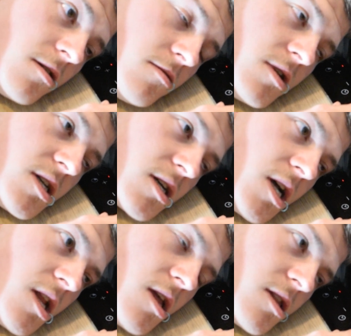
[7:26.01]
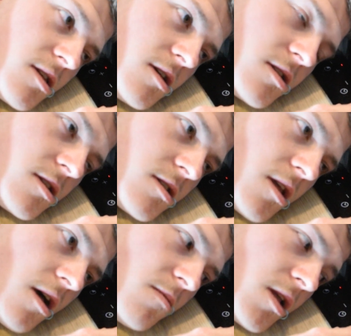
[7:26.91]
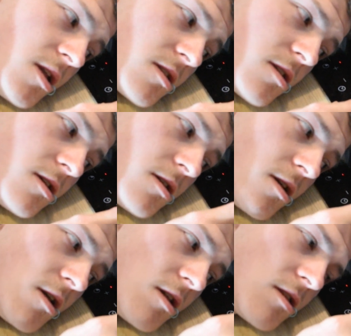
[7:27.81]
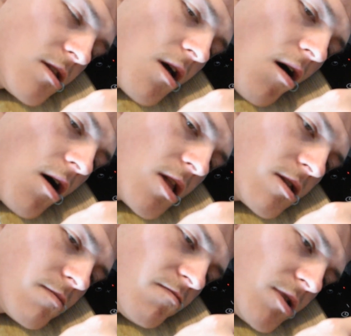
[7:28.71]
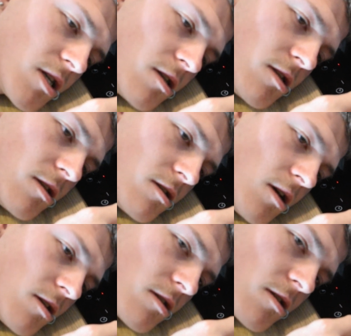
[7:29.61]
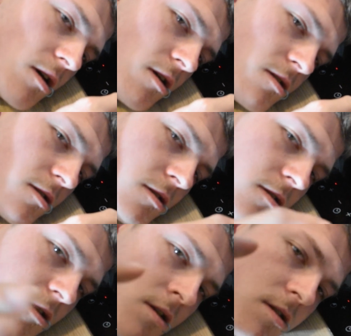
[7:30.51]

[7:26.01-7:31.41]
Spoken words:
we're gonna turn this up to 9 because it doesn't go to